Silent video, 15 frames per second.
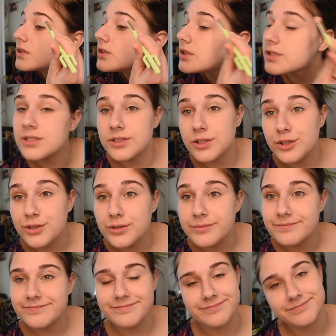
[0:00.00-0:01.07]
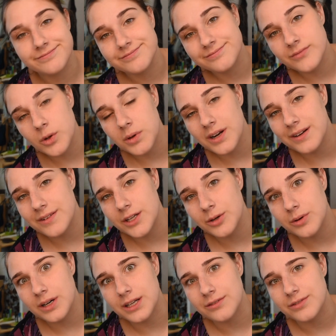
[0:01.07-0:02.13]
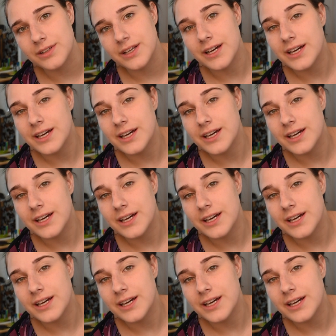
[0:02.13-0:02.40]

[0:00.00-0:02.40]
Just do whatever you want for the